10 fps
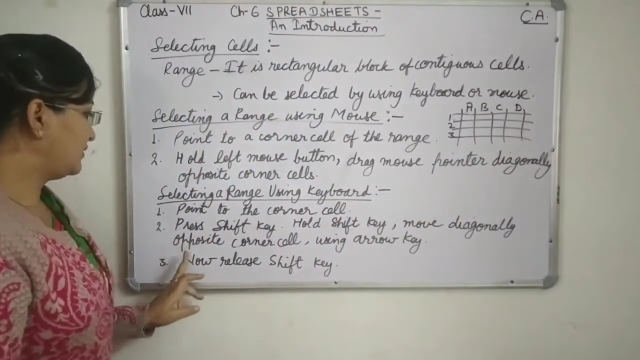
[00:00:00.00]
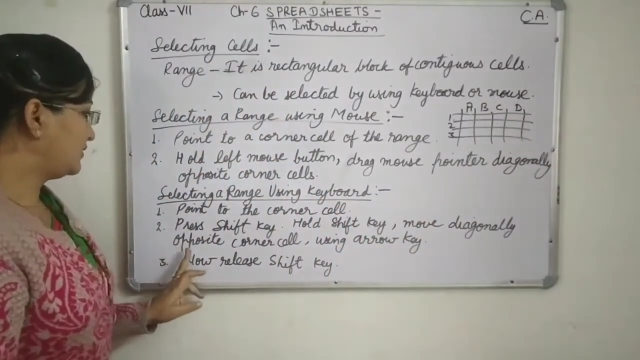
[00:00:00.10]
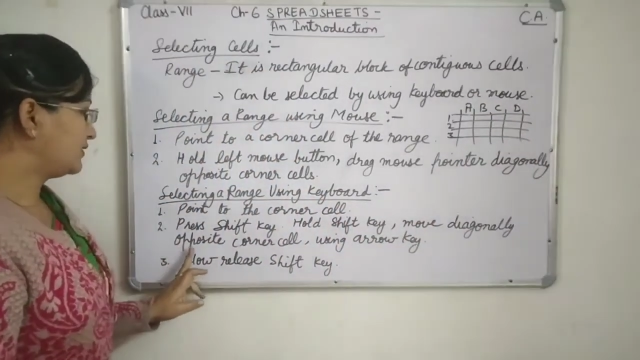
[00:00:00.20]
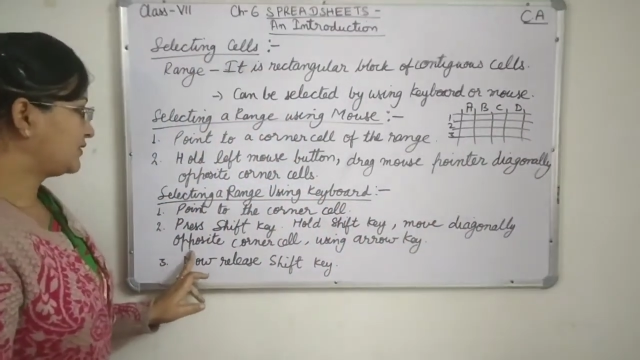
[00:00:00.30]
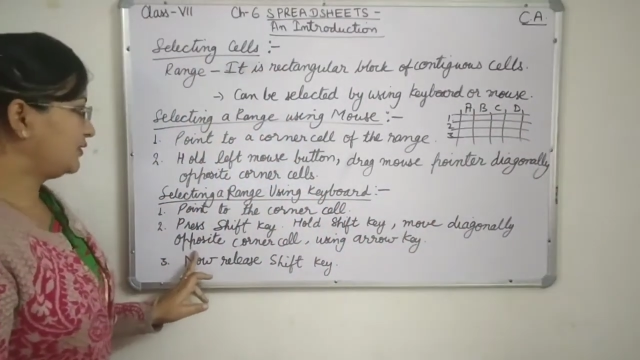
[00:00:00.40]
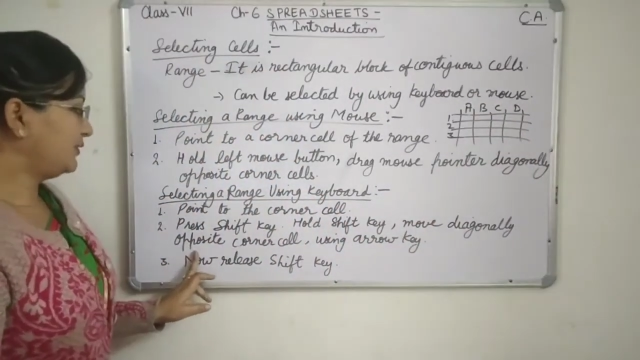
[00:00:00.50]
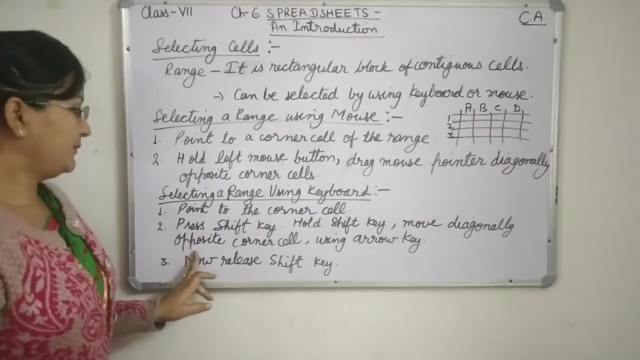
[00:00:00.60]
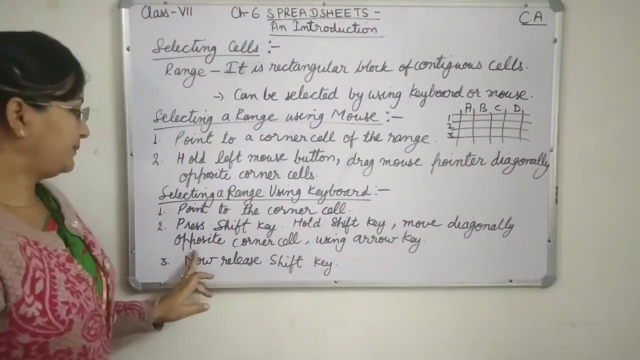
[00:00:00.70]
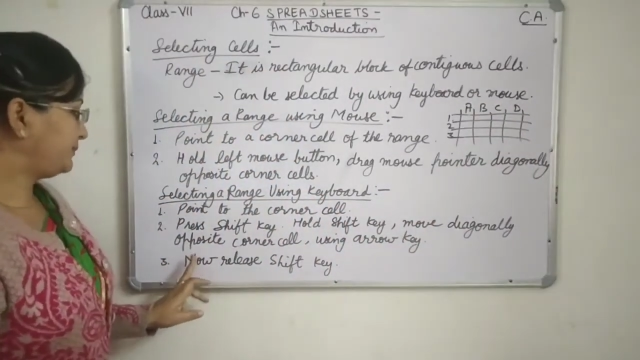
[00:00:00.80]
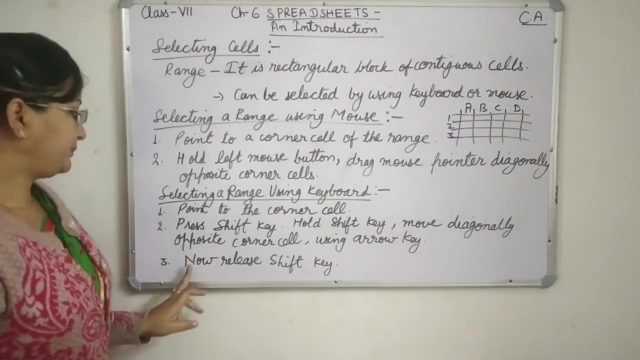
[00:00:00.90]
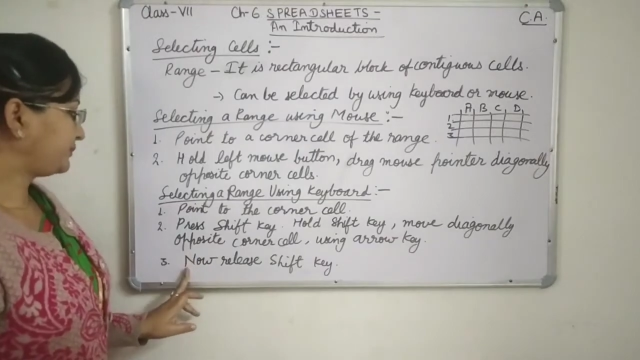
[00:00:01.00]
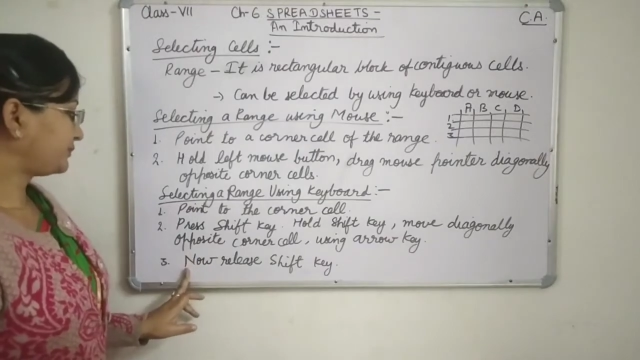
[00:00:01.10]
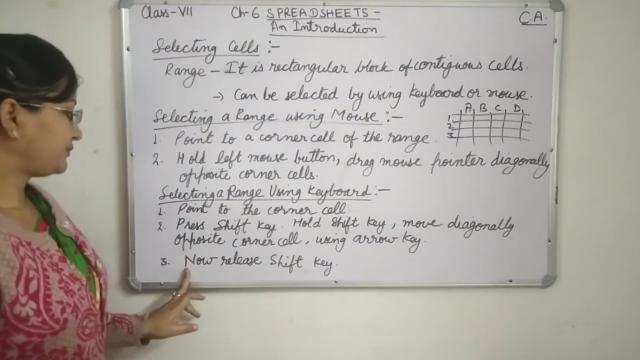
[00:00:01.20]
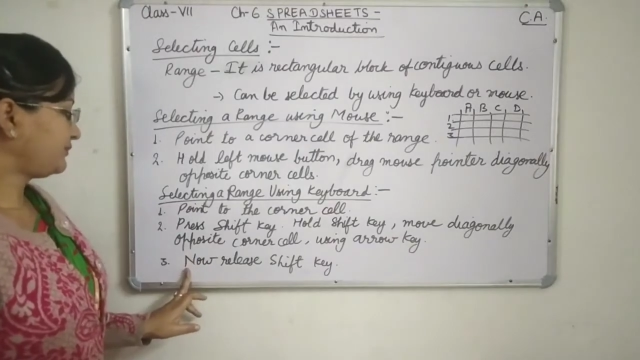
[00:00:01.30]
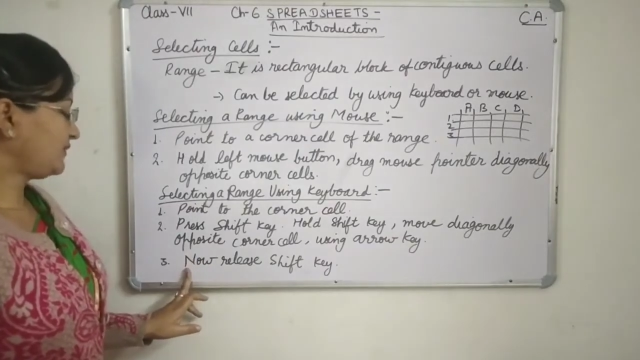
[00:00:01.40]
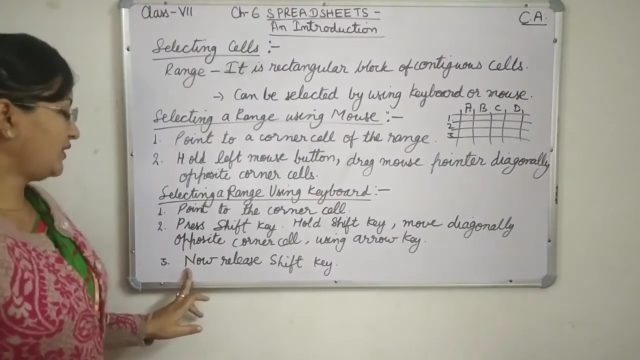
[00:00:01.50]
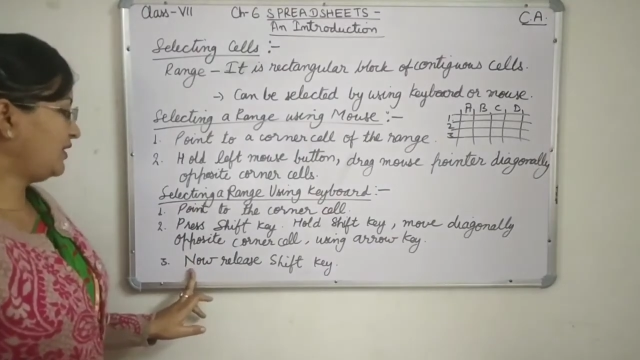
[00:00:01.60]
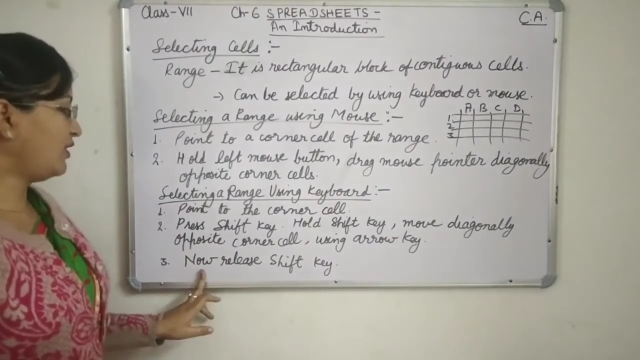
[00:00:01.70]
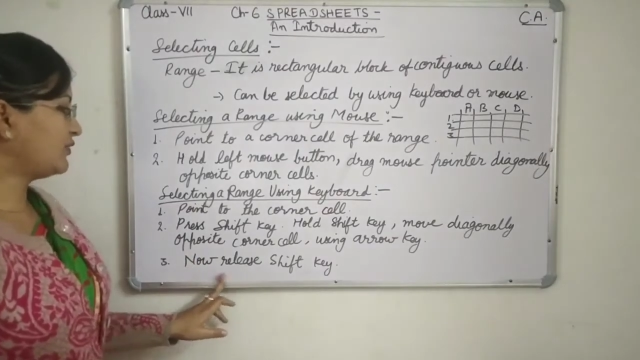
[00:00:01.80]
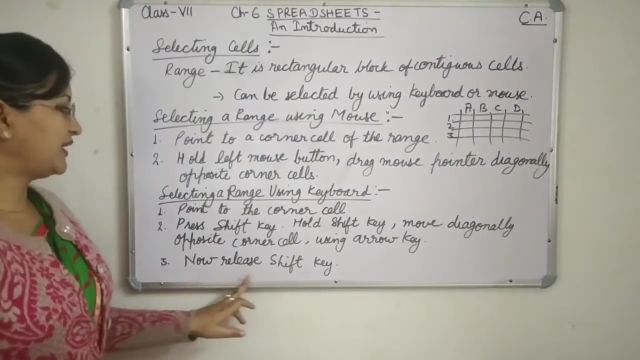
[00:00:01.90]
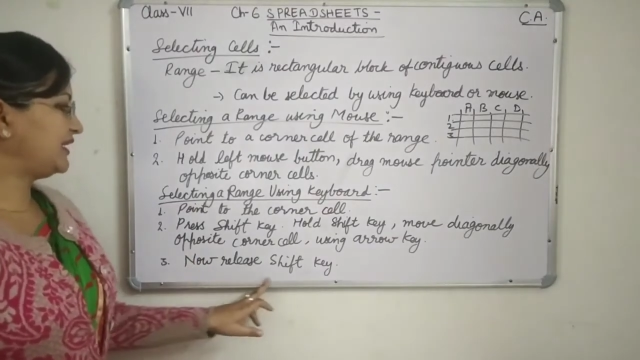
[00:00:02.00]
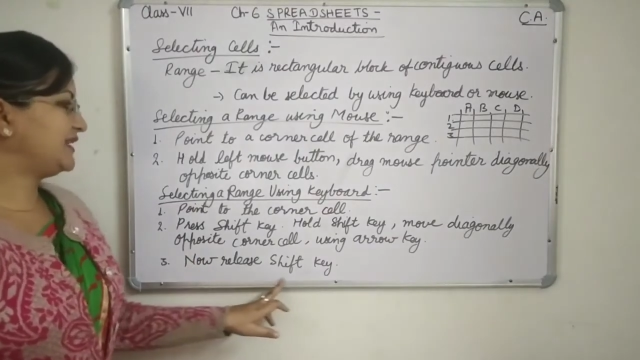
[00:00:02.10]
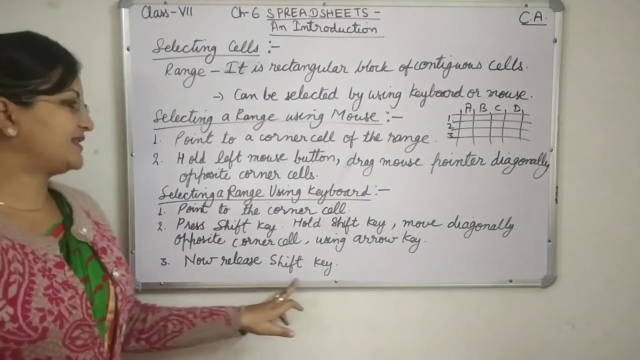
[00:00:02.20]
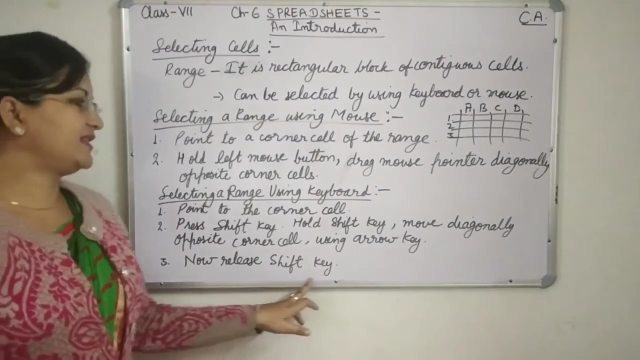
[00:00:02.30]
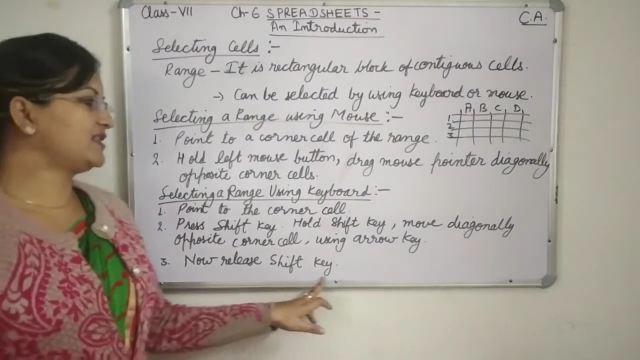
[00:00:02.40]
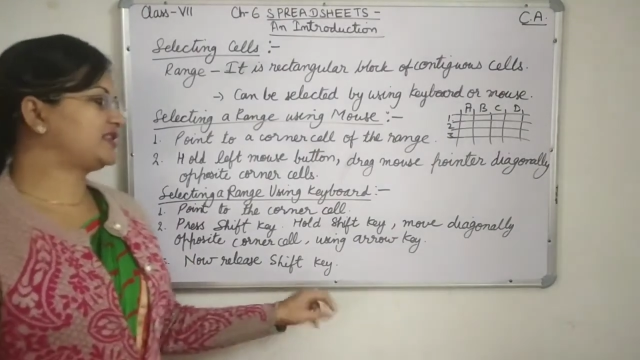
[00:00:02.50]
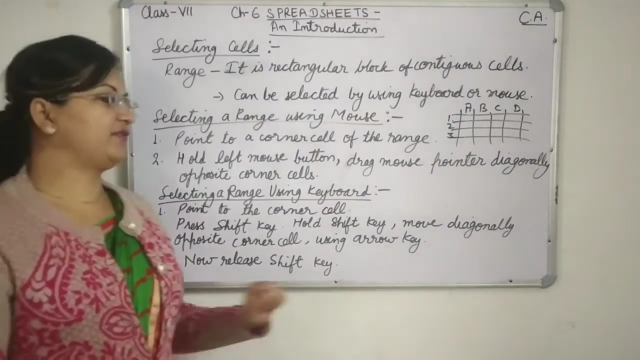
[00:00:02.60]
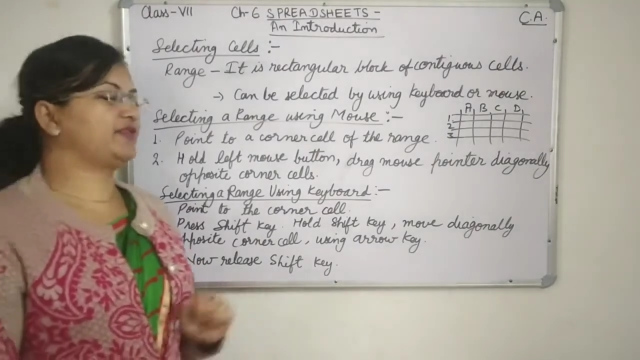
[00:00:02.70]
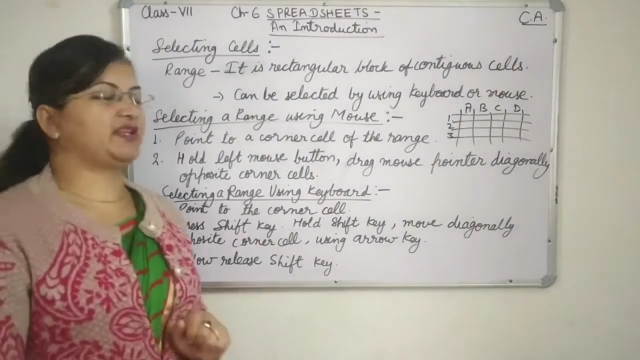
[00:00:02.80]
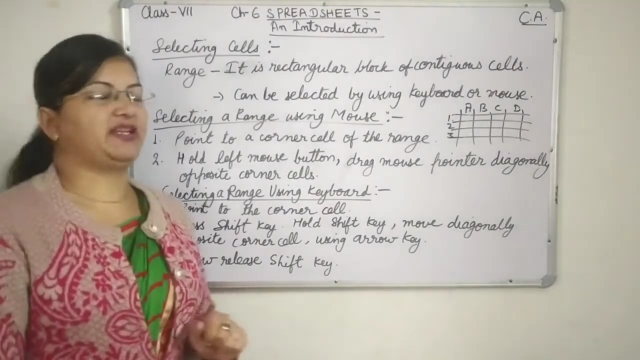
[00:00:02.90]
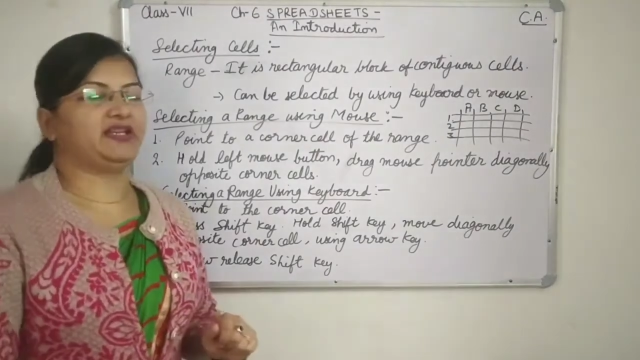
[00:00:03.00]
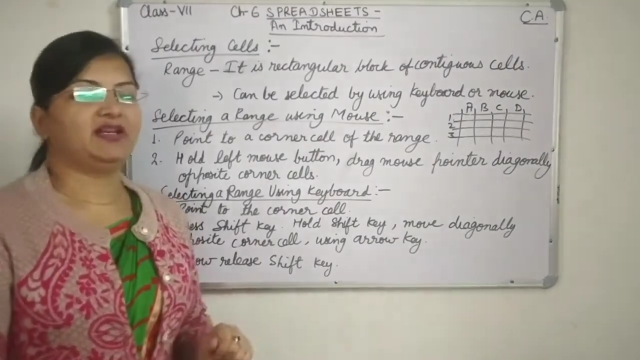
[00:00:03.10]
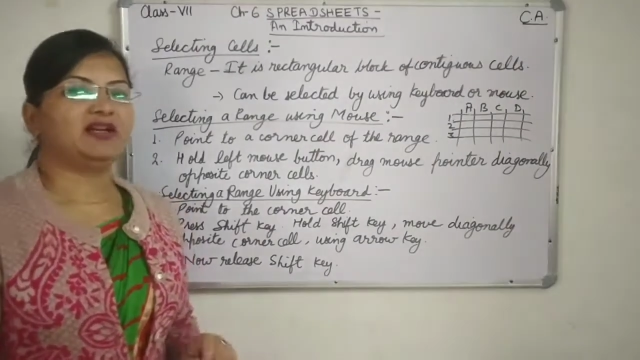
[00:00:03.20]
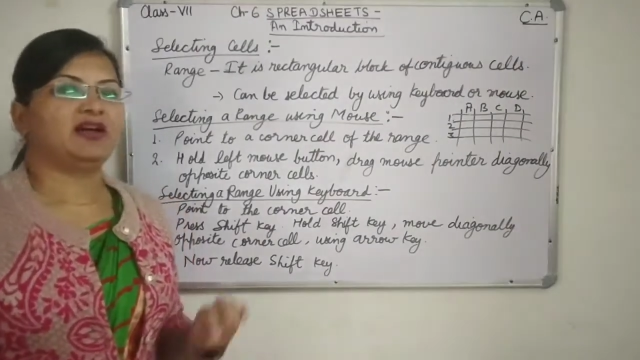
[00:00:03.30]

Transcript: So now release the shift key.